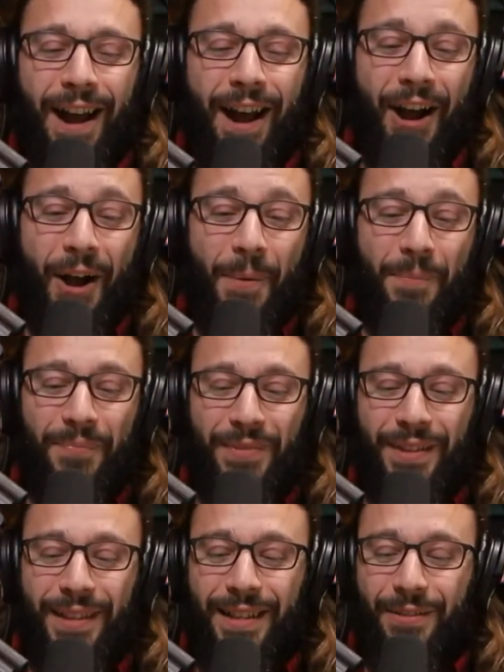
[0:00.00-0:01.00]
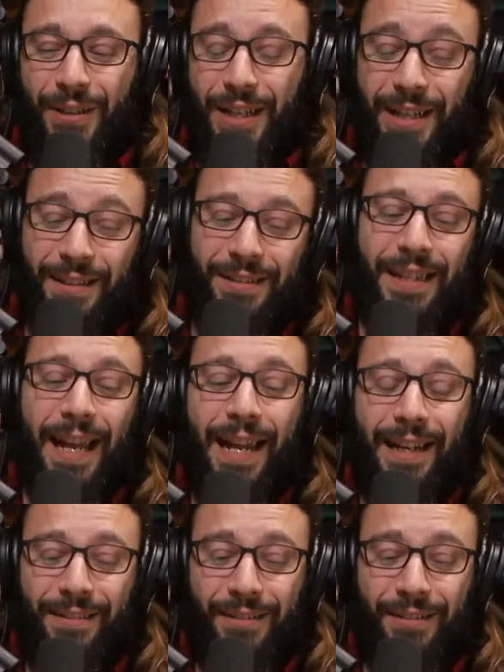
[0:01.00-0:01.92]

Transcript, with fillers: Um, he's staying.